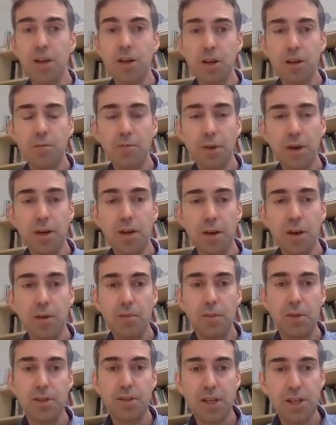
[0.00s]
It could
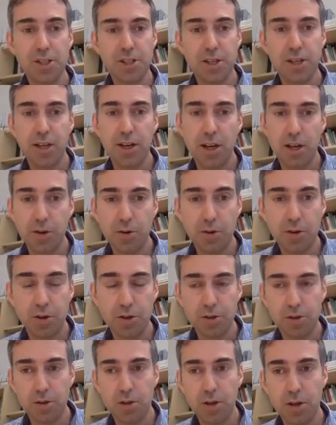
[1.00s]
be potentially a
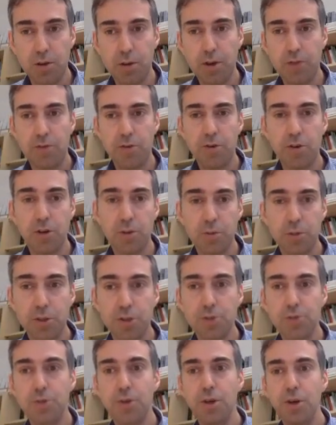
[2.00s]
low-cost, low-effort
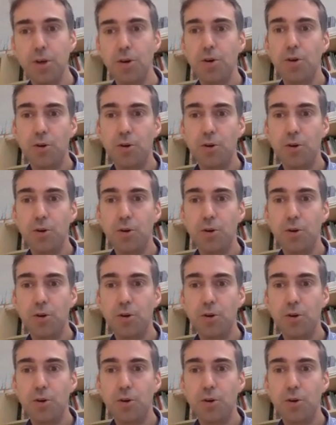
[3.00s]
option,